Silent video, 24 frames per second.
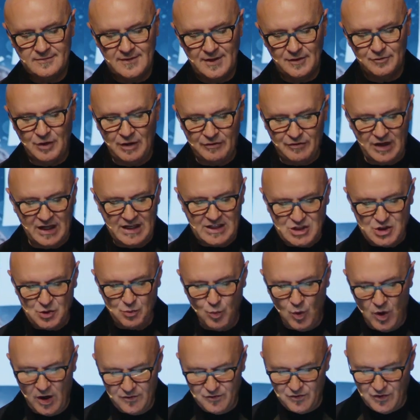Revelation
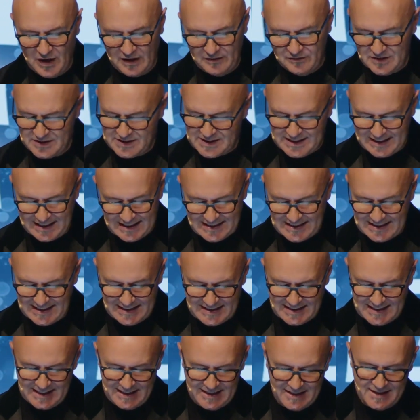1, 5, and 6
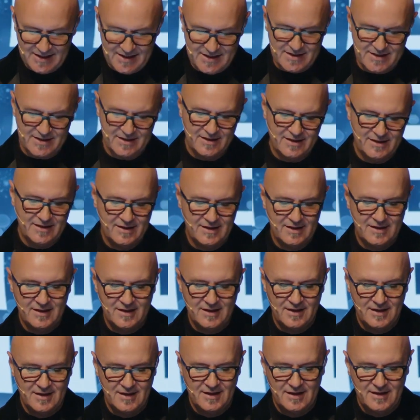says this:
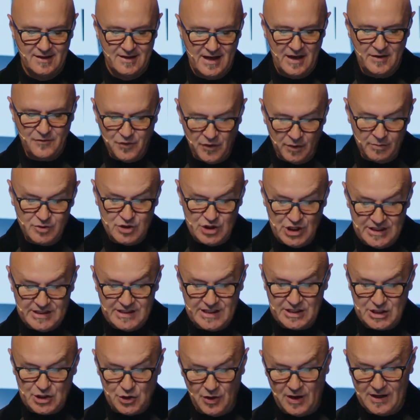and from
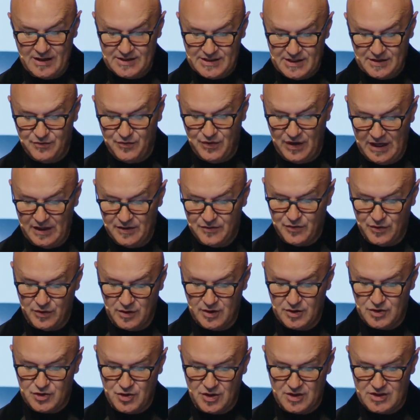Jesus Christ, the faithful
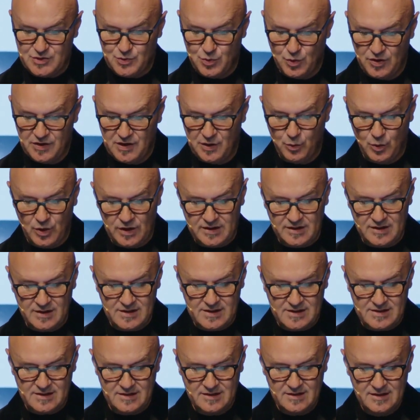and trustworthy
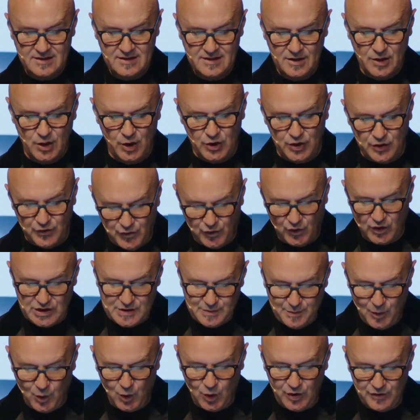witness, the
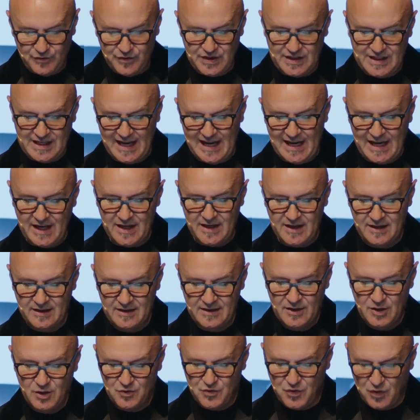firstborn of the dead,
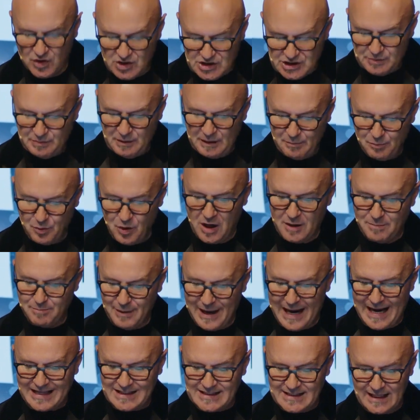first to be brought
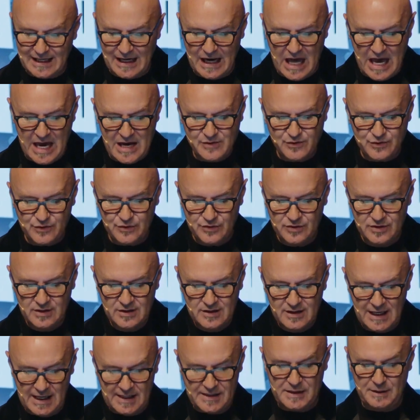back to life,
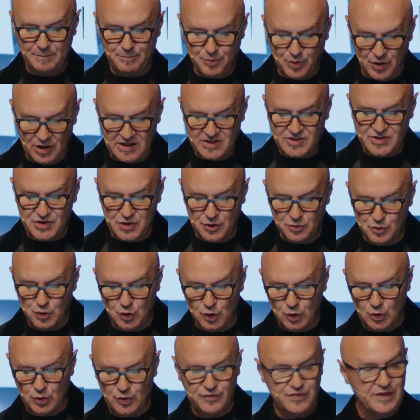and the prince, the
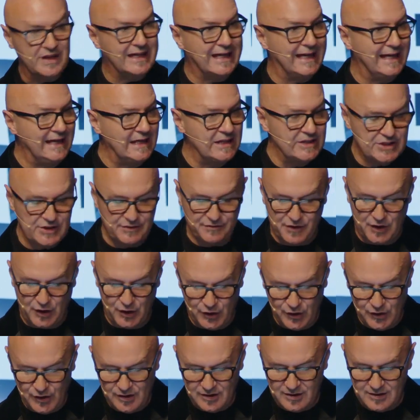ruler of the kings of the
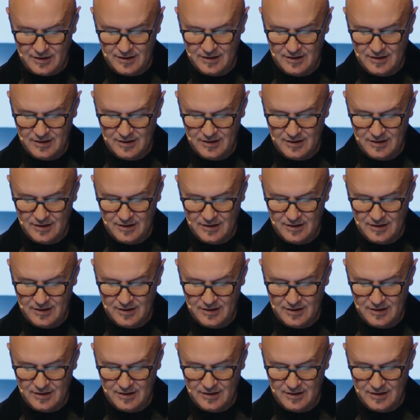earth,